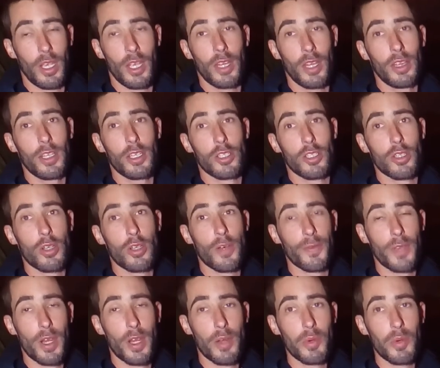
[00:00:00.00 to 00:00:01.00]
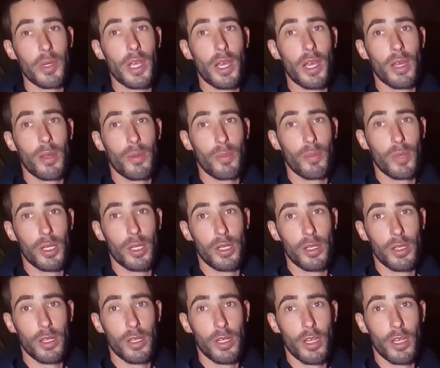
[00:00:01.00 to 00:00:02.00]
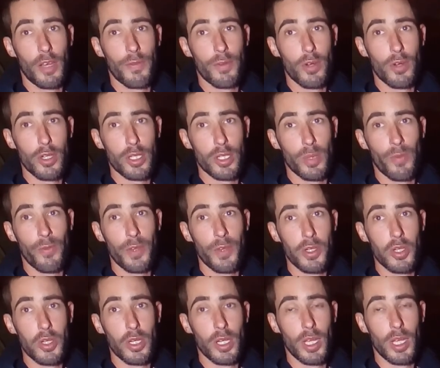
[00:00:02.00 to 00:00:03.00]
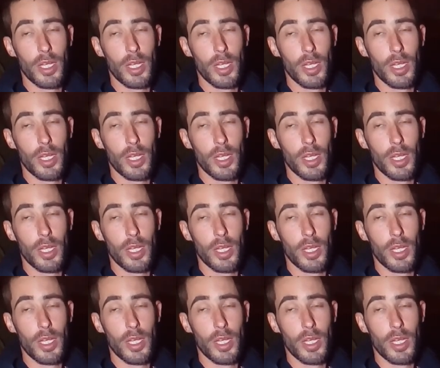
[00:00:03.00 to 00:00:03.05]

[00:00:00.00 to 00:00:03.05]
in the soft area. But of course I'm fishing